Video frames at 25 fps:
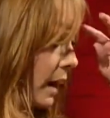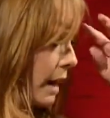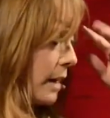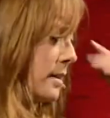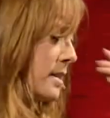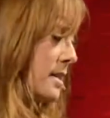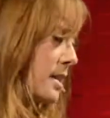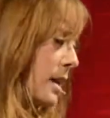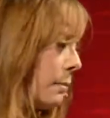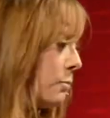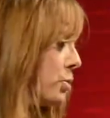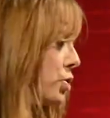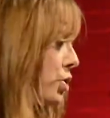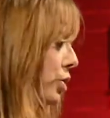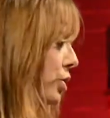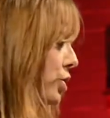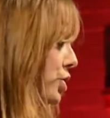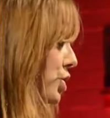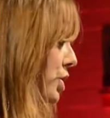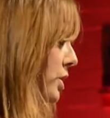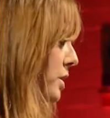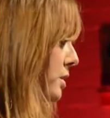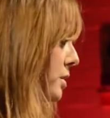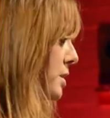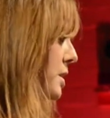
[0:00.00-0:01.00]
And some
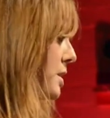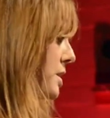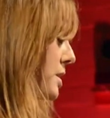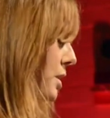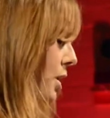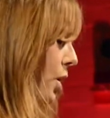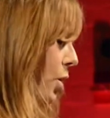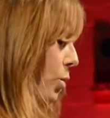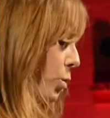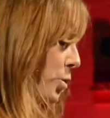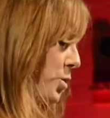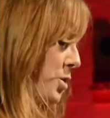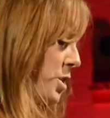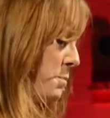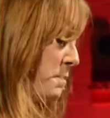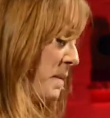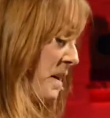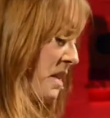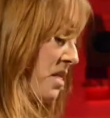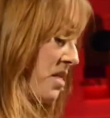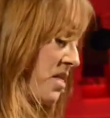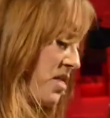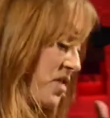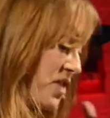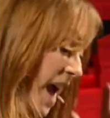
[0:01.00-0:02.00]
churches will
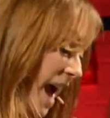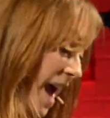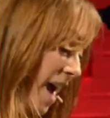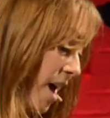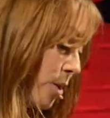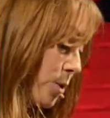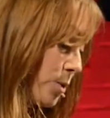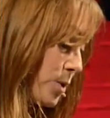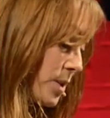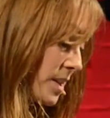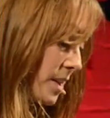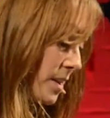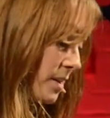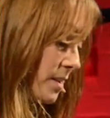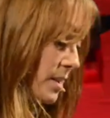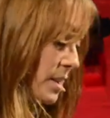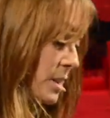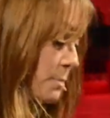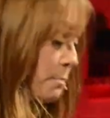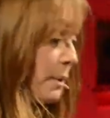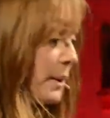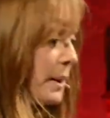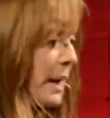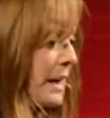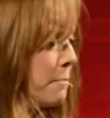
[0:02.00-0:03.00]
spend
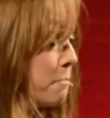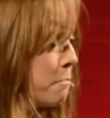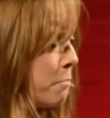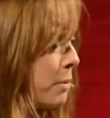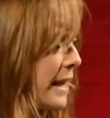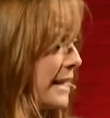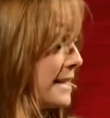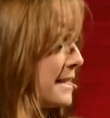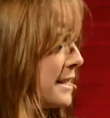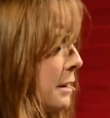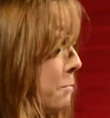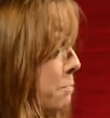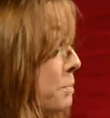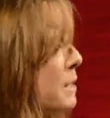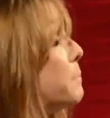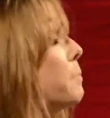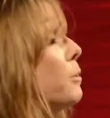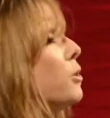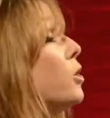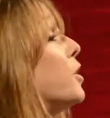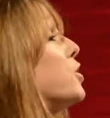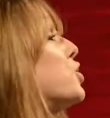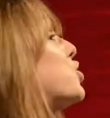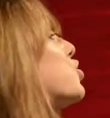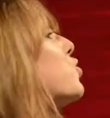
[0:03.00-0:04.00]
thousands placing
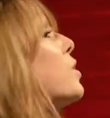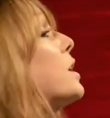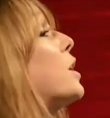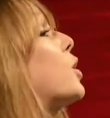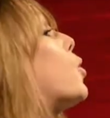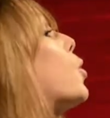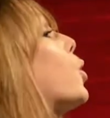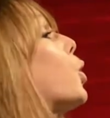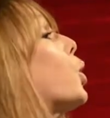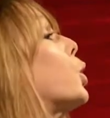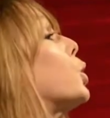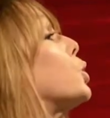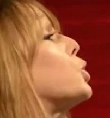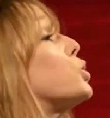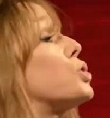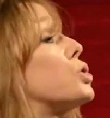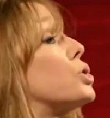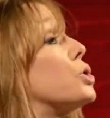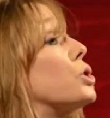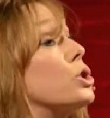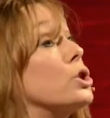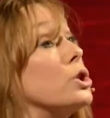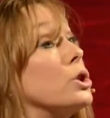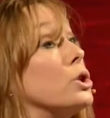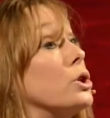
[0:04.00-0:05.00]
people on street
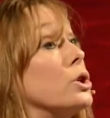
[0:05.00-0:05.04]
corners.